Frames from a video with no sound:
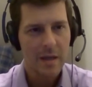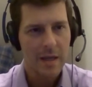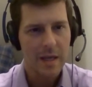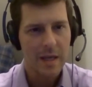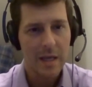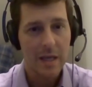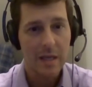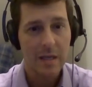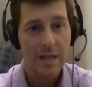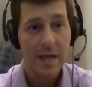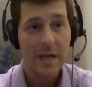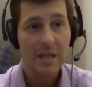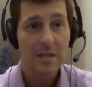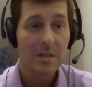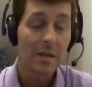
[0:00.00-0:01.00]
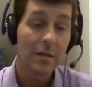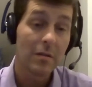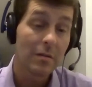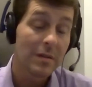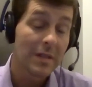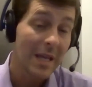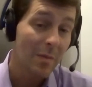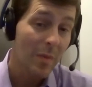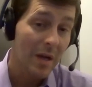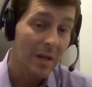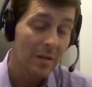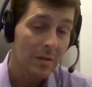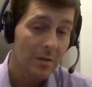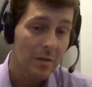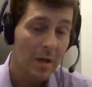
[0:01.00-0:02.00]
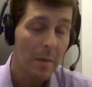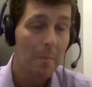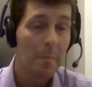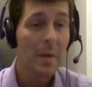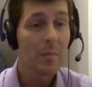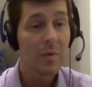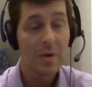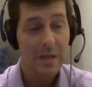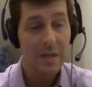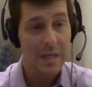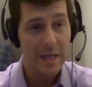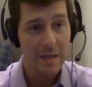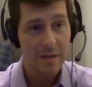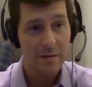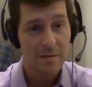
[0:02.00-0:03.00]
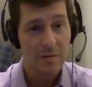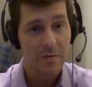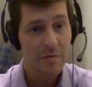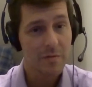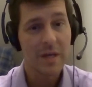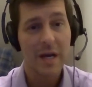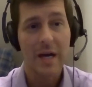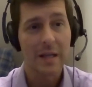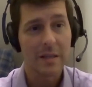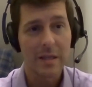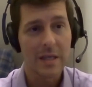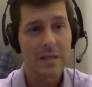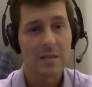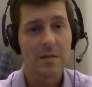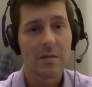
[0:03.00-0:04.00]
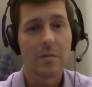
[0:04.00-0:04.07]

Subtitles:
And that is another Dane by Local, a member a day through the holidays.